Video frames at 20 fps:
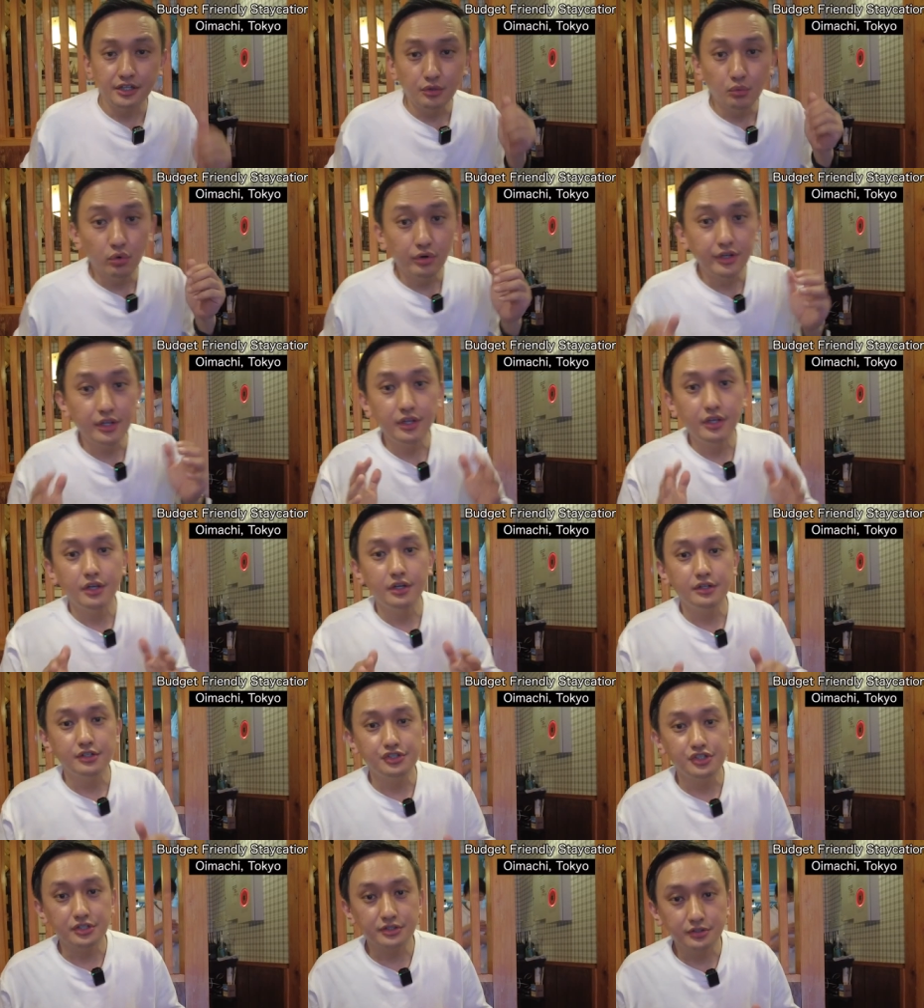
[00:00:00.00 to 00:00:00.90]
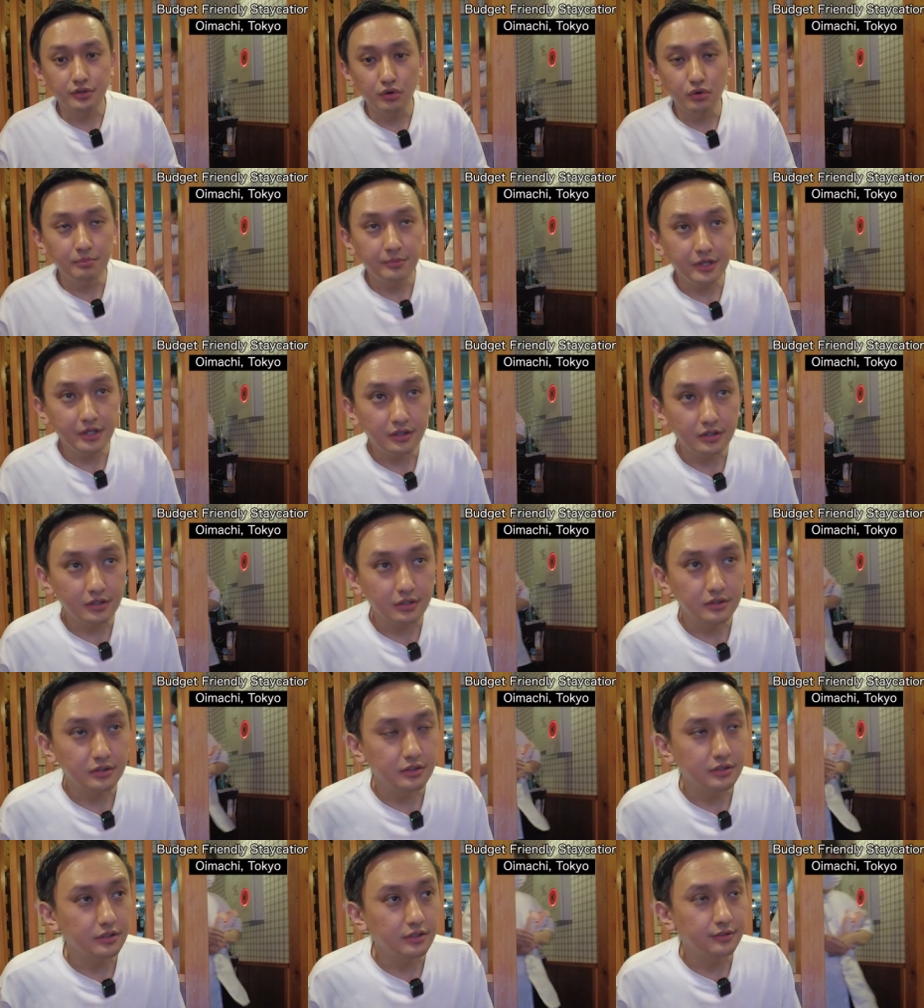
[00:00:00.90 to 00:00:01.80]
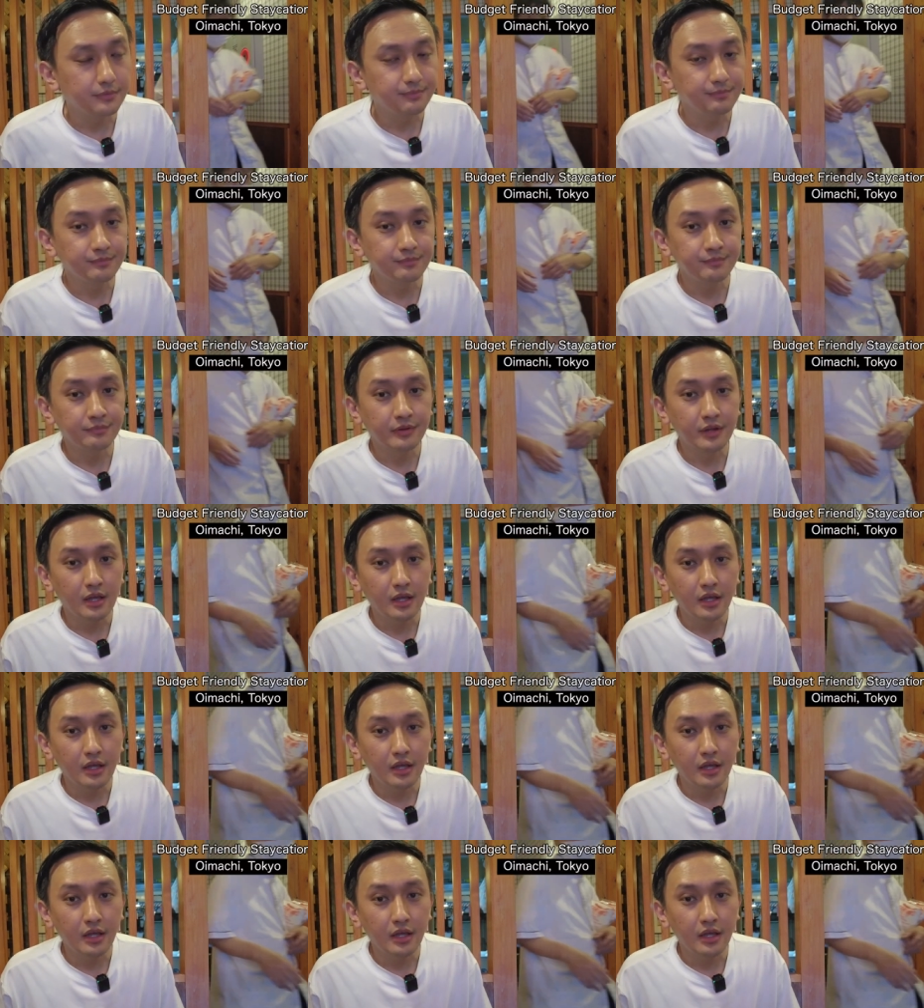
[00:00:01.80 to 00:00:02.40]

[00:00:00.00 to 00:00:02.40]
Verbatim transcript: The lady working here just told me that